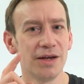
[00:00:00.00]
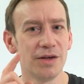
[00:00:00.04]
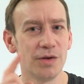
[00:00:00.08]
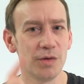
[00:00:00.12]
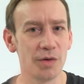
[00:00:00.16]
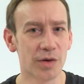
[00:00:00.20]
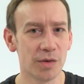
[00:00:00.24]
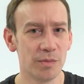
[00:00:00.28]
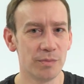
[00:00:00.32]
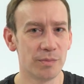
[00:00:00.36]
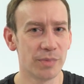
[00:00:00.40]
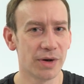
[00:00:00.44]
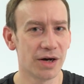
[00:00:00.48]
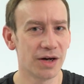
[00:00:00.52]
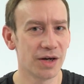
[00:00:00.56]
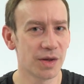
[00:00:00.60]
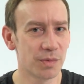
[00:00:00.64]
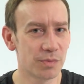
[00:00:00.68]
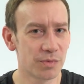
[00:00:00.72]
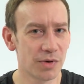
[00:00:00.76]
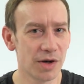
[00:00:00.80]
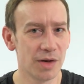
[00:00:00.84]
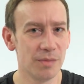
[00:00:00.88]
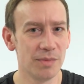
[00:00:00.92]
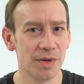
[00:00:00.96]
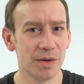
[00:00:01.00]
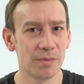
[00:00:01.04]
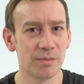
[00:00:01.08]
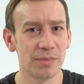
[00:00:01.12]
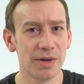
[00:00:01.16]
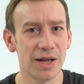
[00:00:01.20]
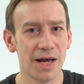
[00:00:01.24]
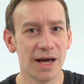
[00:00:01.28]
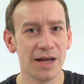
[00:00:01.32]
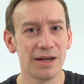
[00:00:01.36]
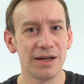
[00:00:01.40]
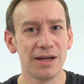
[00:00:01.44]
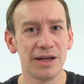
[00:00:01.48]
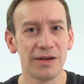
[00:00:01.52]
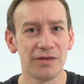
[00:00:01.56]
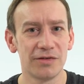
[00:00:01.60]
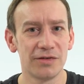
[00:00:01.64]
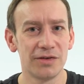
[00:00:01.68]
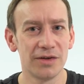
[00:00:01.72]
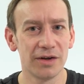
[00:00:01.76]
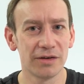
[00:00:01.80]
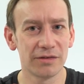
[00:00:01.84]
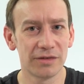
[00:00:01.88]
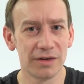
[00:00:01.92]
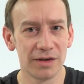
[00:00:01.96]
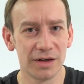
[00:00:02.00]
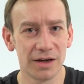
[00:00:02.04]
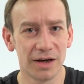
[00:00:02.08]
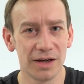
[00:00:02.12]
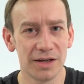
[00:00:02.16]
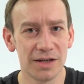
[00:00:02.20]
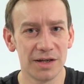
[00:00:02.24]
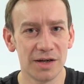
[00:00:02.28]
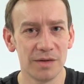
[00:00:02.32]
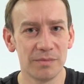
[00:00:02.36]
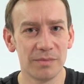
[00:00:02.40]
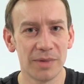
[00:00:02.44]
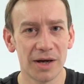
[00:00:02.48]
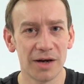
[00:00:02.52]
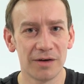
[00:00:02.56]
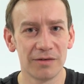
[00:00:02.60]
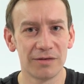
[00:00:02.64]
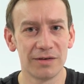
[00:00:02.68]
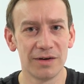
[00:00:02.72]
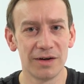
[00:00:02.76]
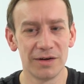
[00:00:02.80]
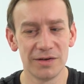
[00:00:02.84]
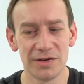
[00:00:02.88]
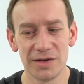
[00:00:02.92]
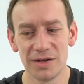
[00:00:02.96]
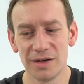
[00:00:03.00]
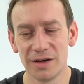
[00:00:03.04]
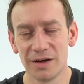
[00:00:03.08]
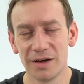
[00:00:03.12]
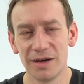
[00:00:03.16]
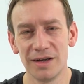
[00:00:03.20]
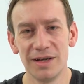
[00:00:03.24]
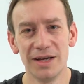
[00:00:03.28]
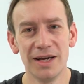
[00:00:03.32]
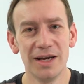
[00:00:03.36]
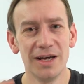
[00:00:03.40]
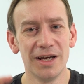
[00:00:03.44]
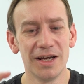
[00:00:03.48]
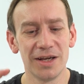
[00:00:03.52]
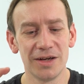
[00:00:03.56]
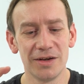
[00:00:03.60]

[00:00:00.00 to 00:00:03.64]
you can buy a premium plan, it's just £19.99.